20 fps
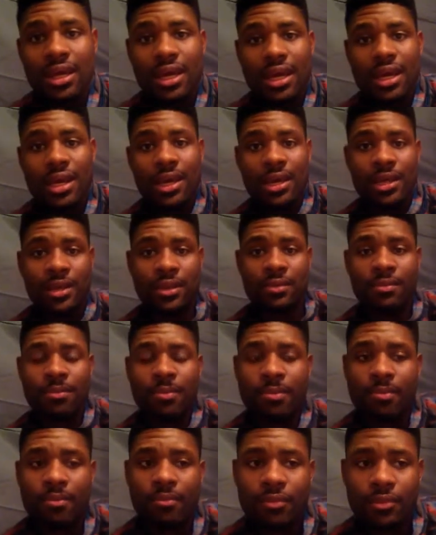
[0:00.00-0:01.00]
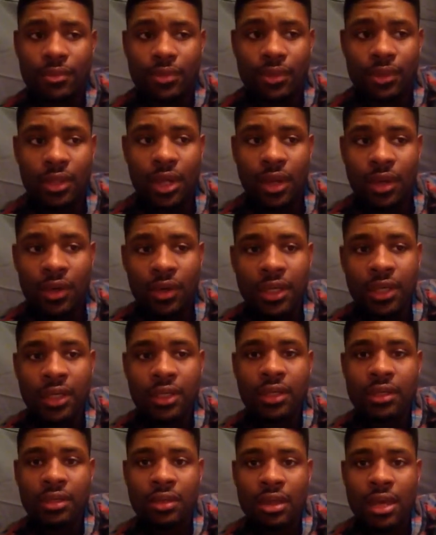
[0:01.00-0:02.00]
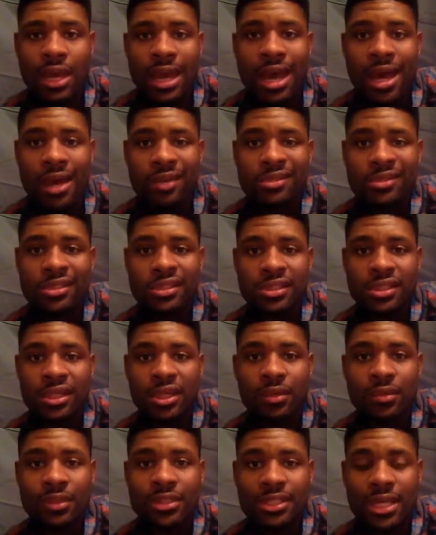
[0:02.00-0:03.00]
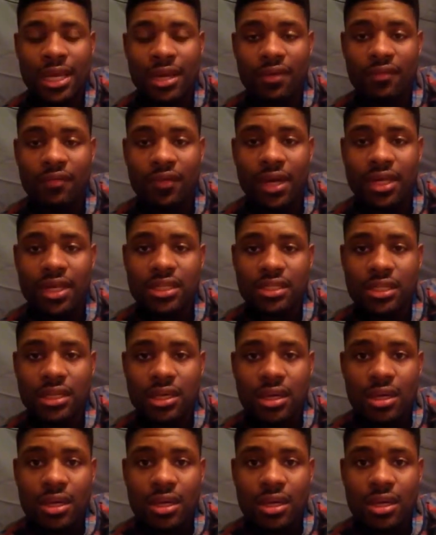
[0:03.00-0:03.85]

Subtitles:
and learning how to deal with sacrifice.